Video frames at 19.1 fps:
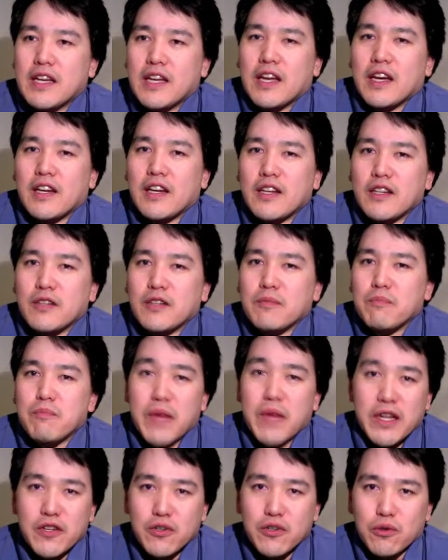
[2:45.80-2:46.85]

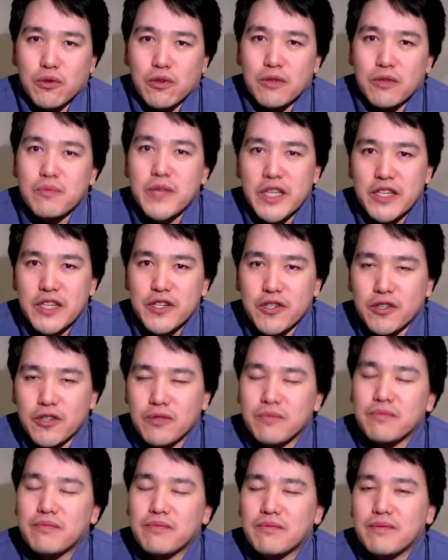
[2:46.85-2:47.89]
mentor, teacher,
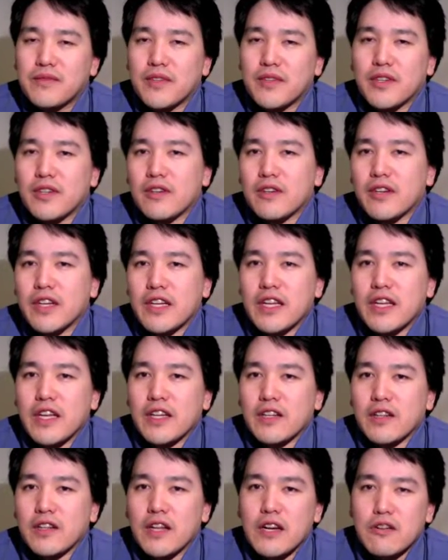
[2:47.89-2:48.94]
all right,
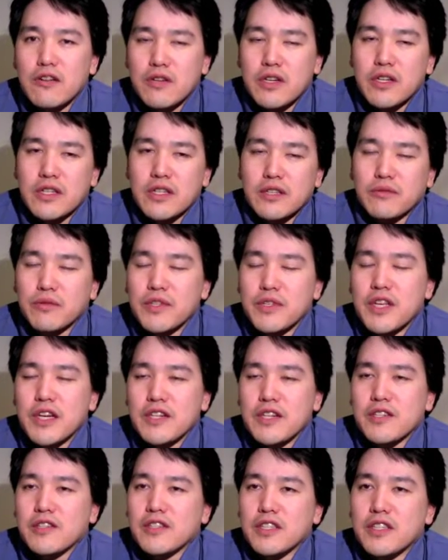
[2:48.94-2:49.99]
and Glaucon was
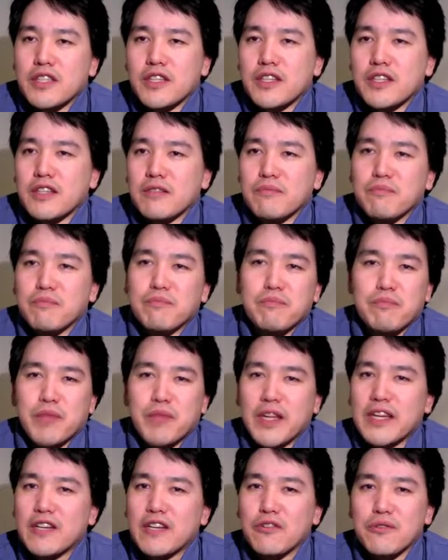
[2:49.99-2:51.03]
actually
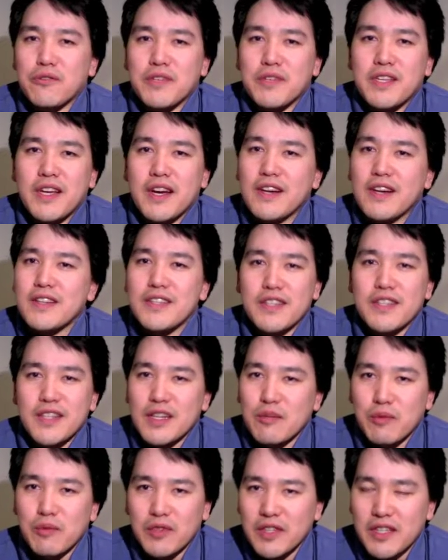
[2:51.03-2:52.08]
Plato's cousin, I
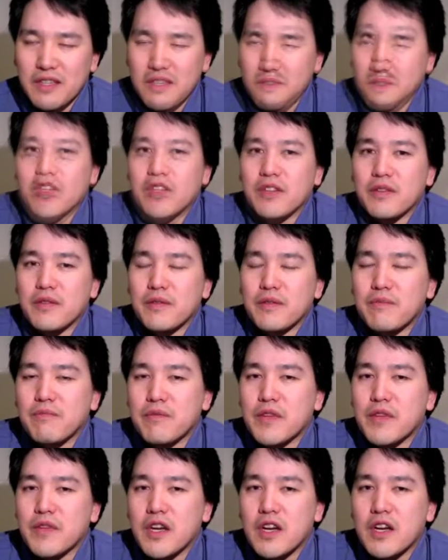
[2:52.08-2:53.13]
believe.
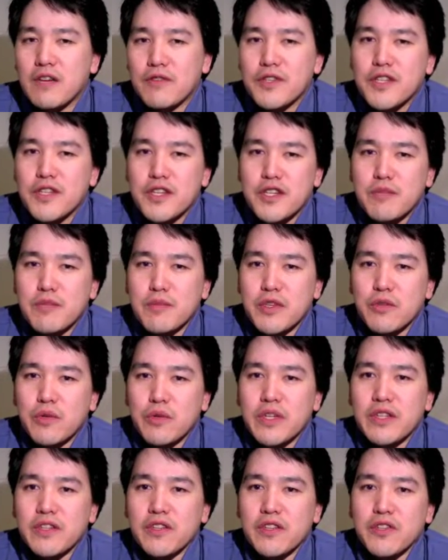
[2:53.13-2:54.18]
The conversation
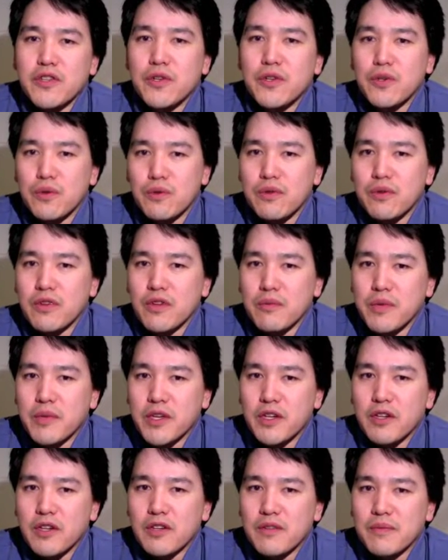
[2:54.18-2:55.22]
between the 2 of them
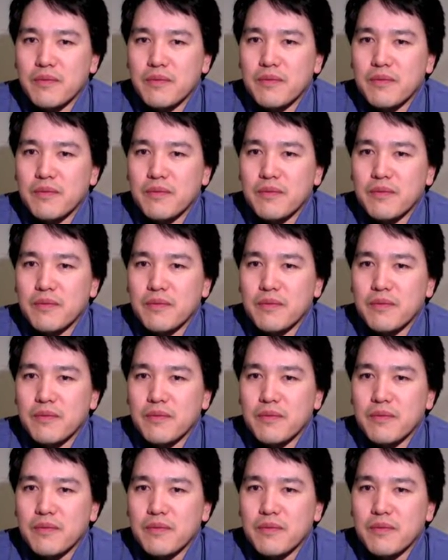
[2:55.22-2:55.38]
here